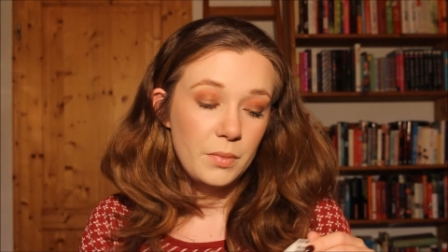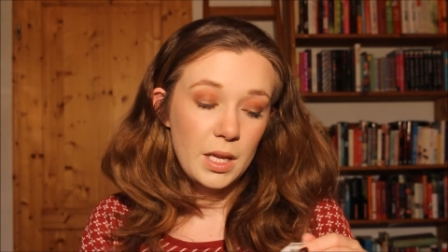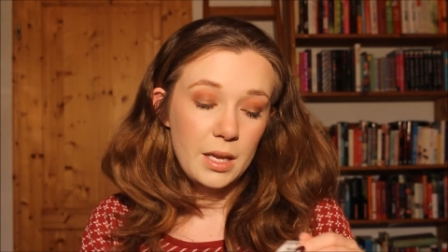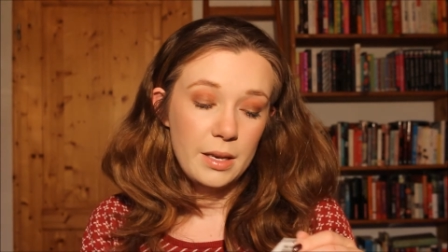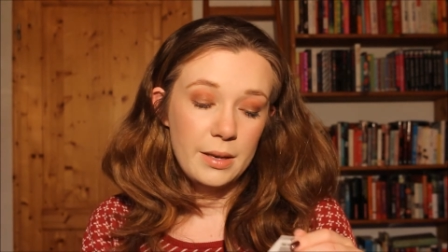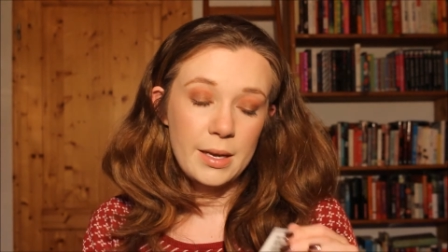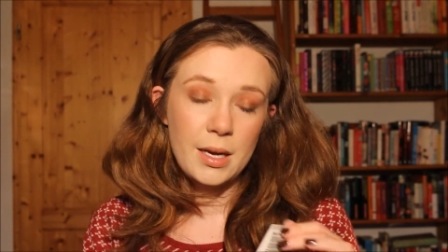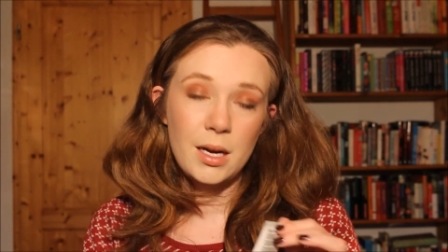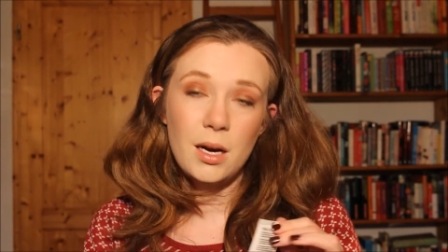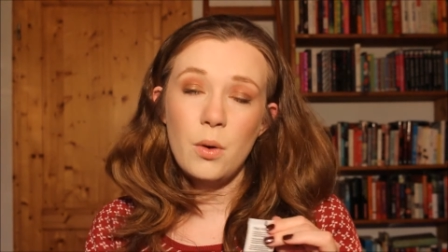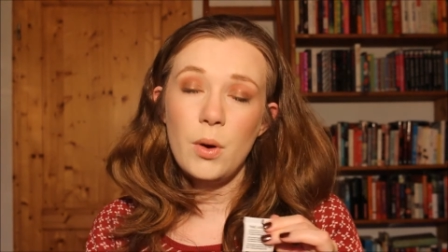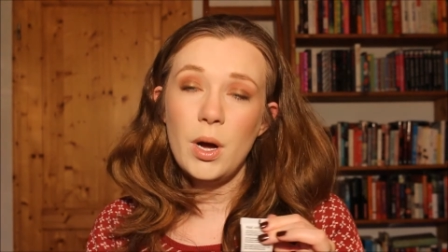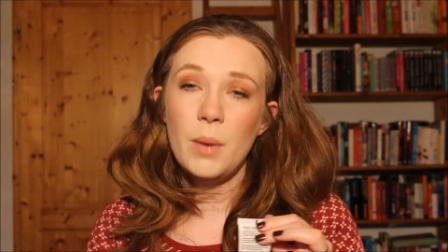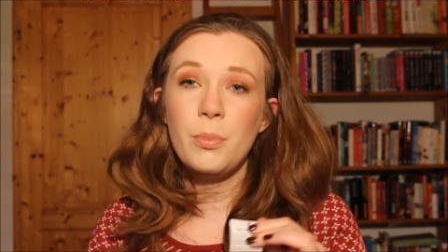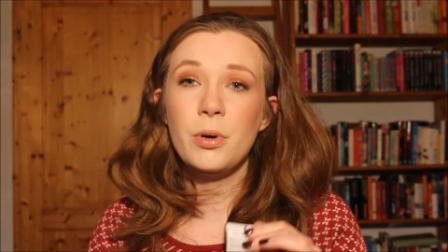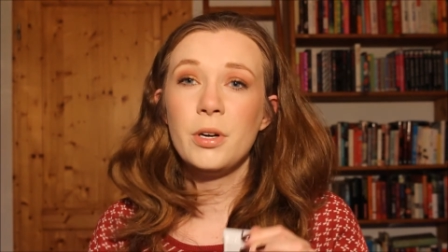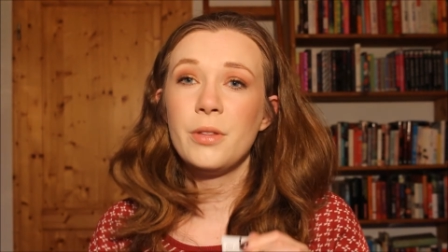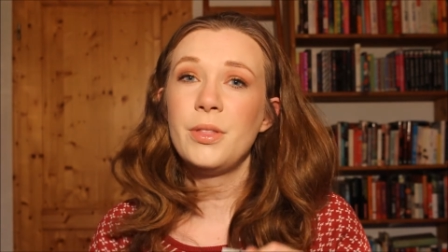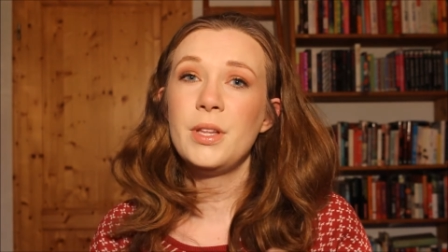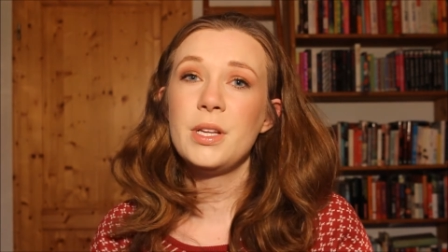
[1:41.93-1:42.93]
Now I
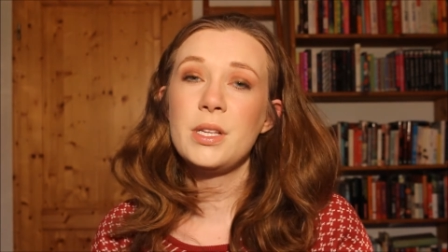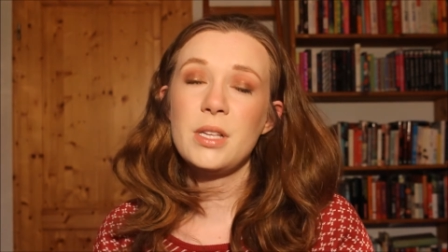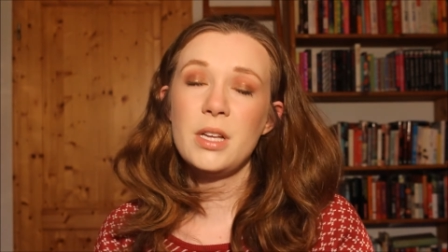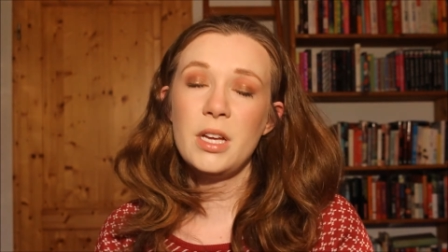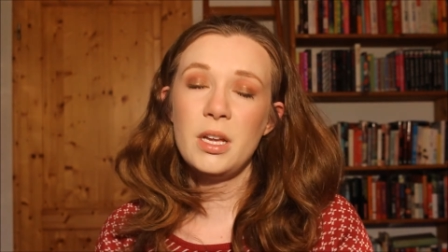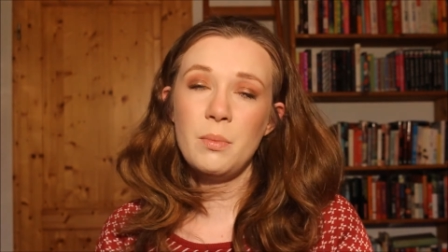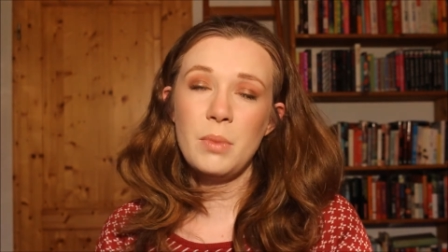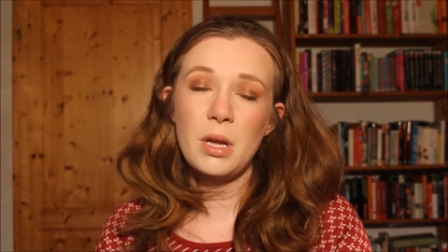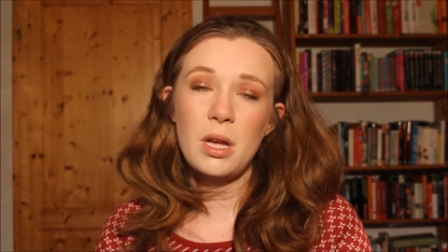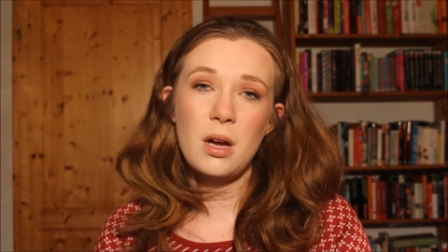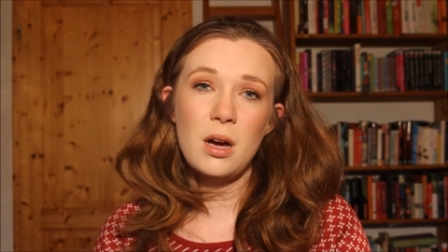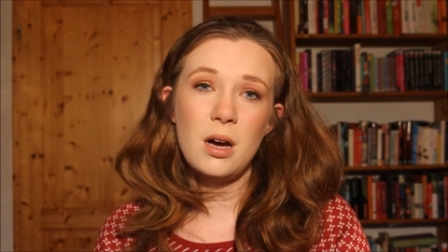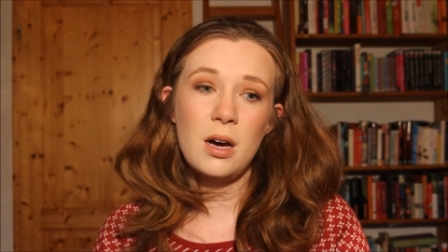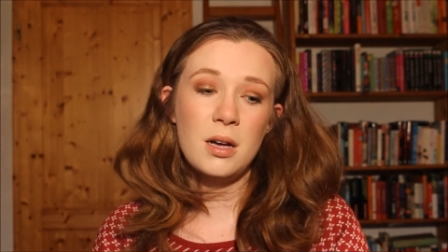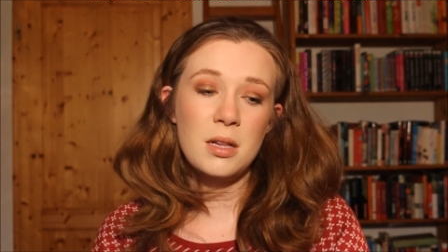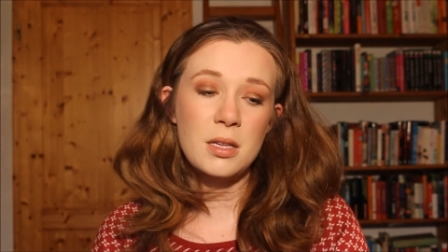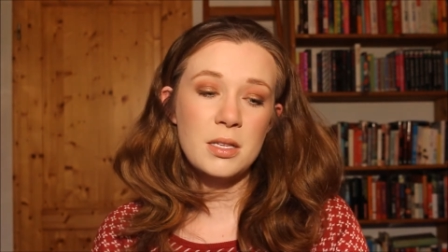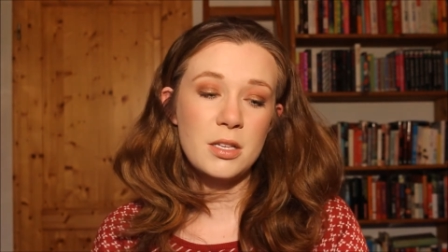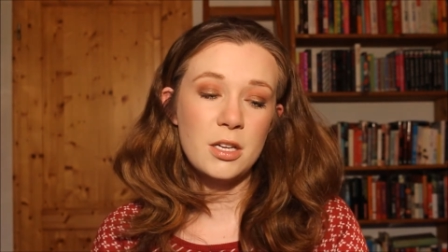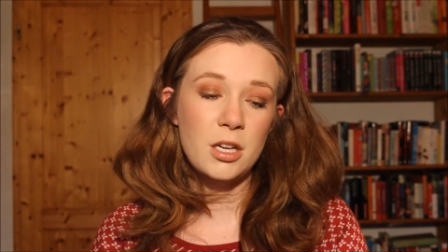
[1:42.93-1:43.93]
put this in
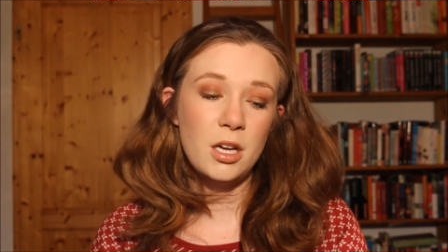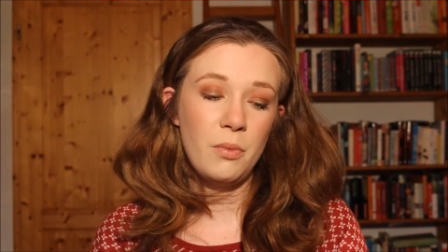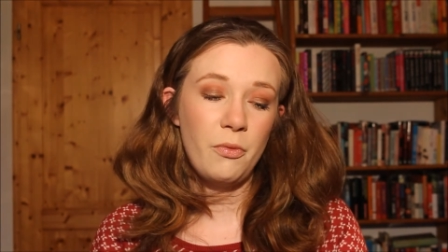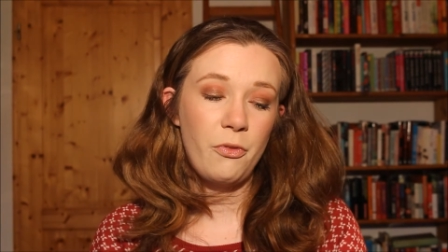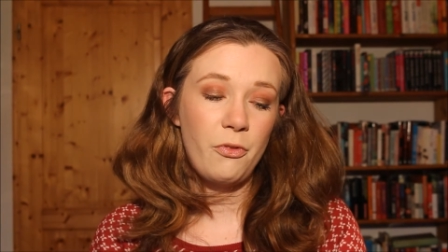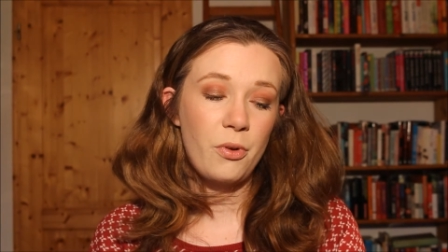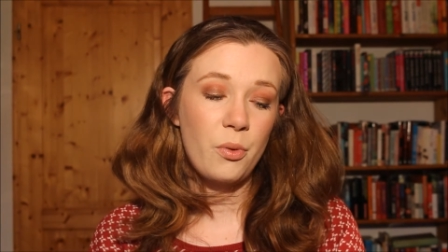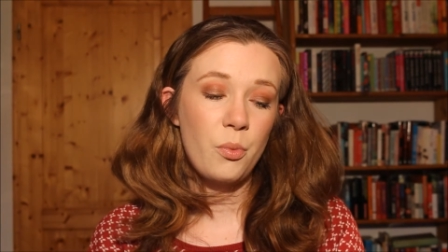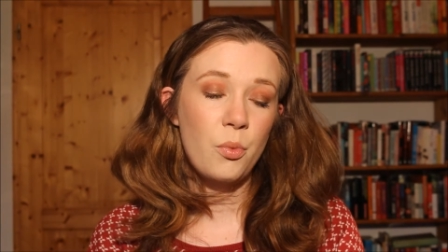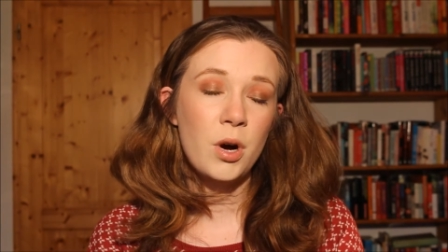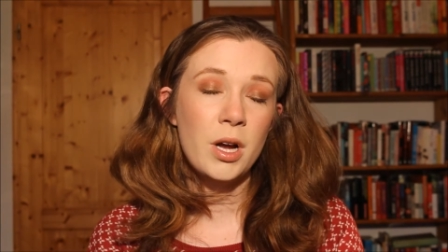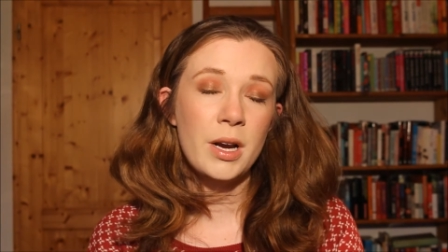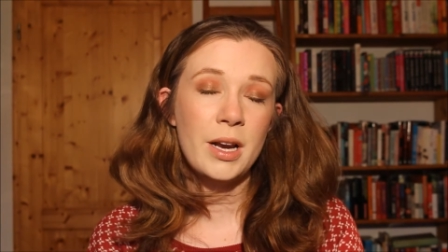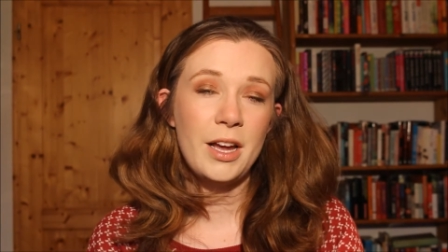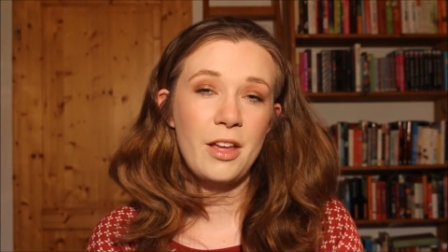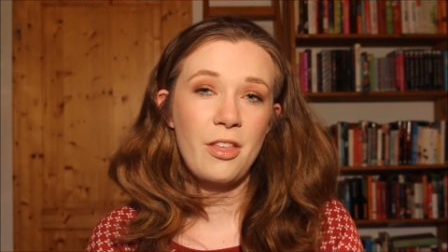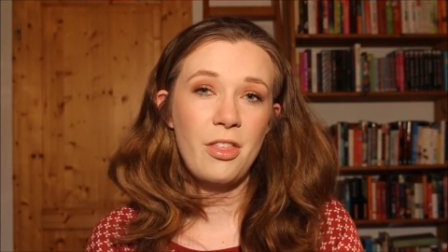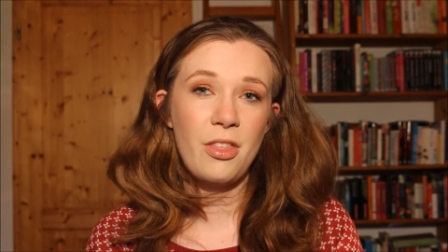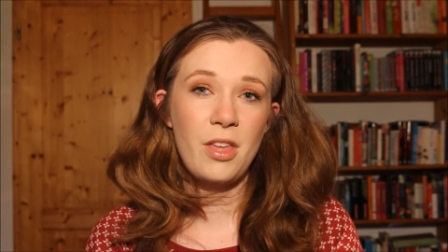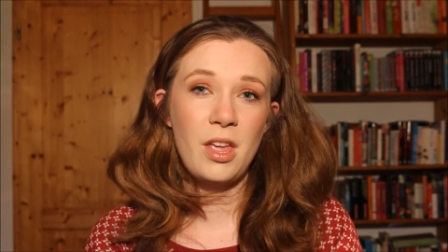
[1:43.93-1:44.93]
because for one, I
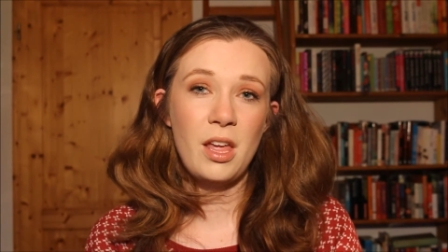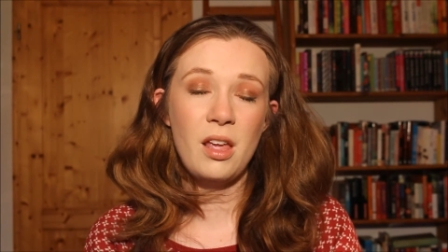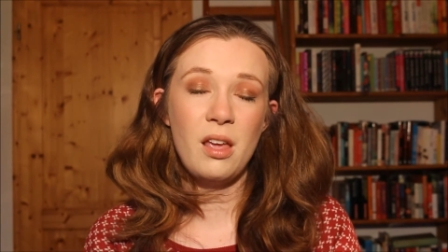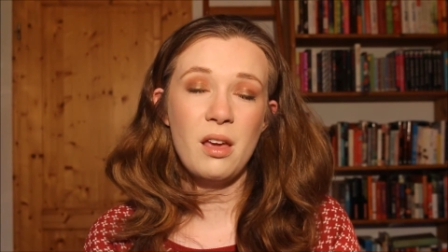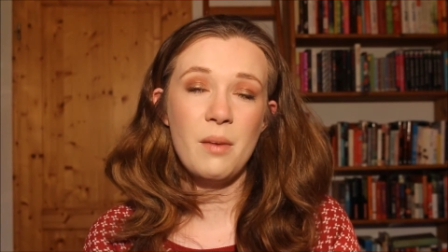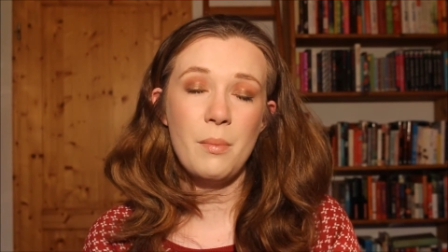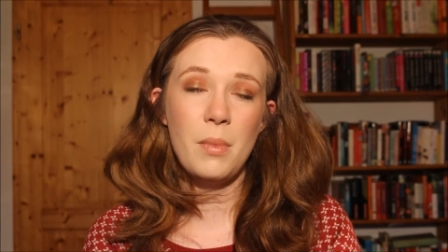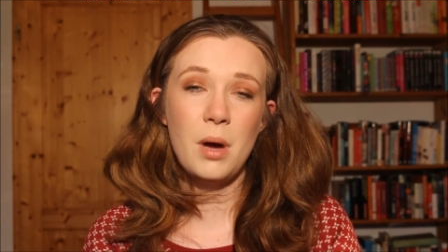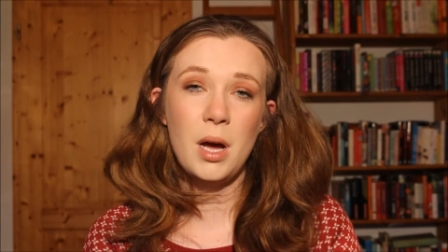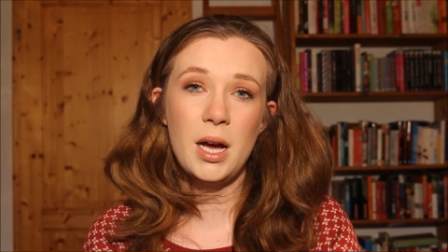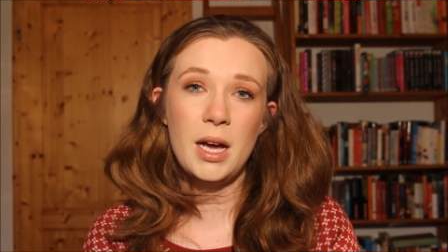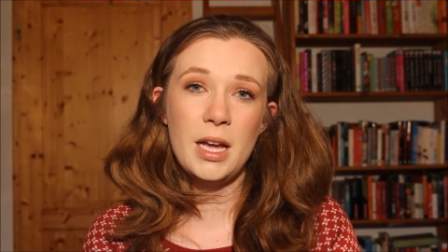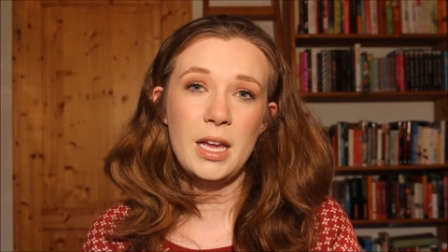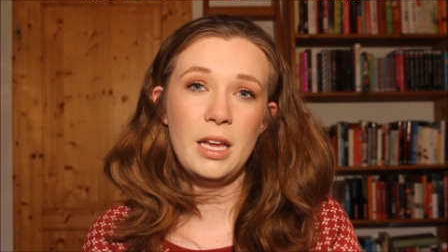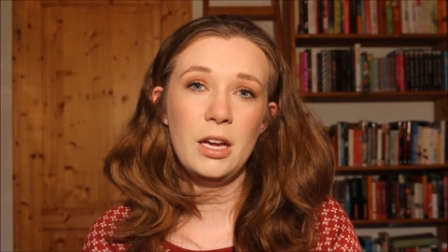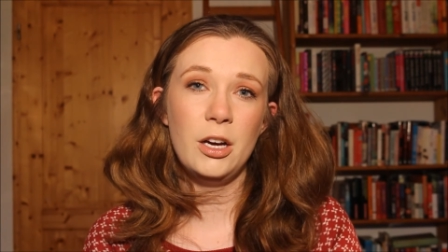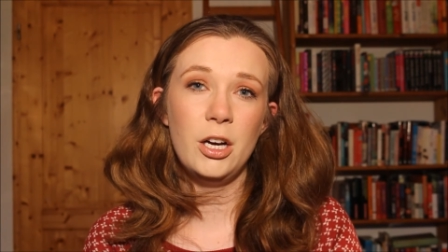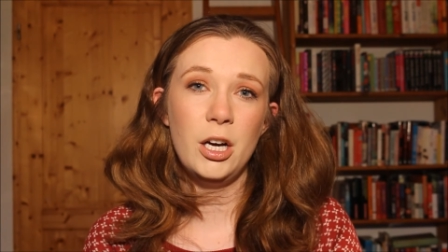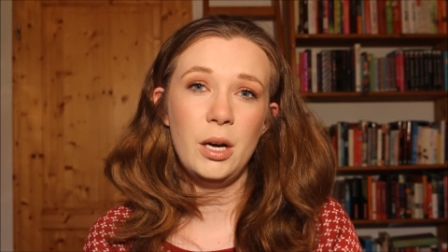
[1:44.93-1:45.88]
think my